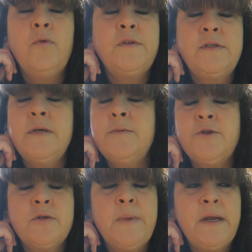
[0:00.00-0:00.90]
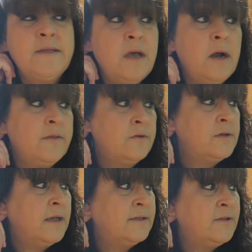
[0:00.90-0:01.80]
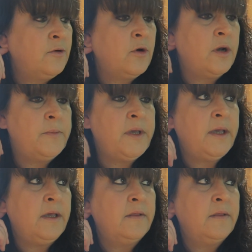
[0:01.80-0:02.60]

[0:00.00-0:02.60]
with the temperatures being as hot as they're going to be,